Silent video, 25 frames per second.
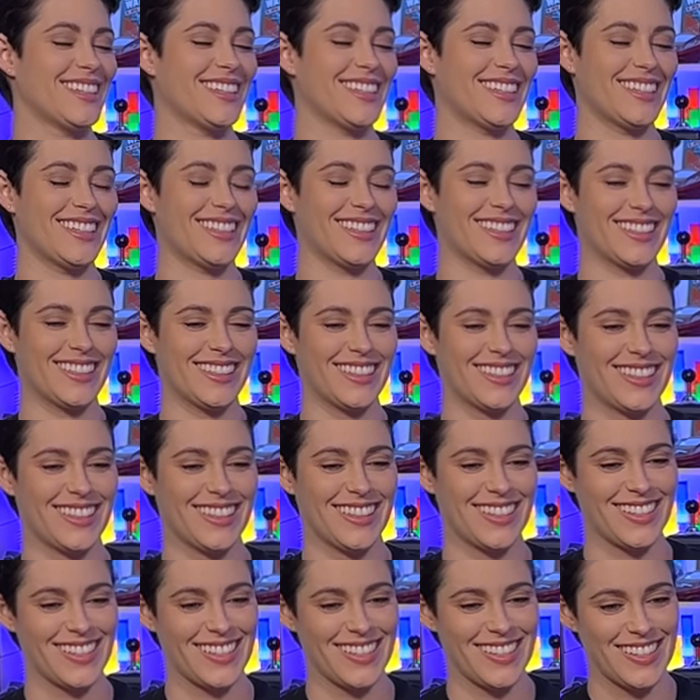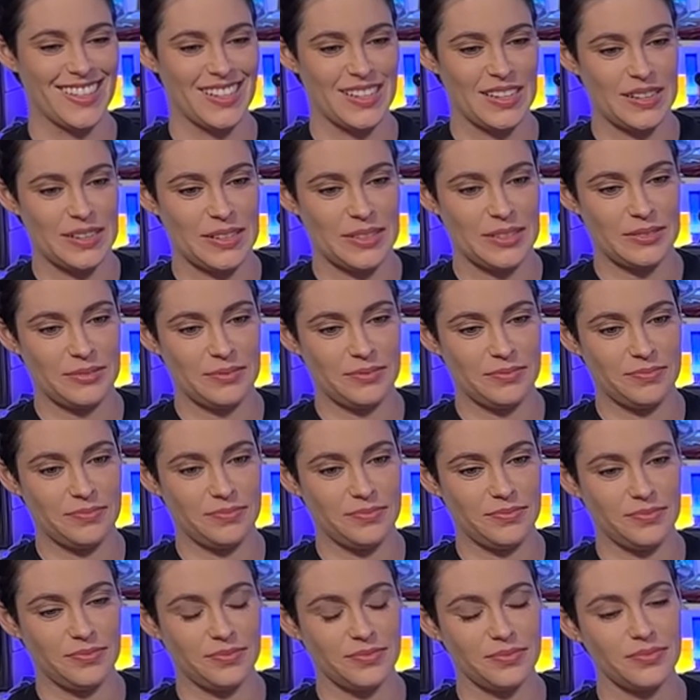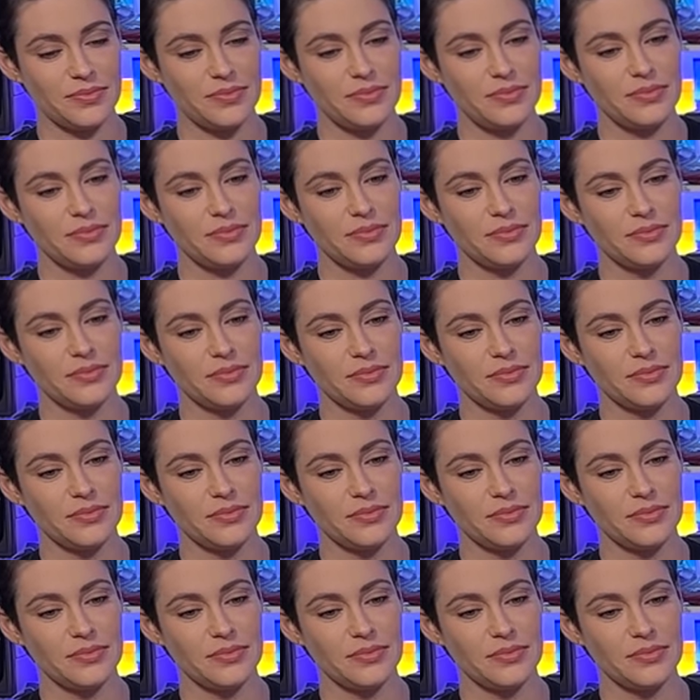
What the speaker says: No words are spoken by the person on screen.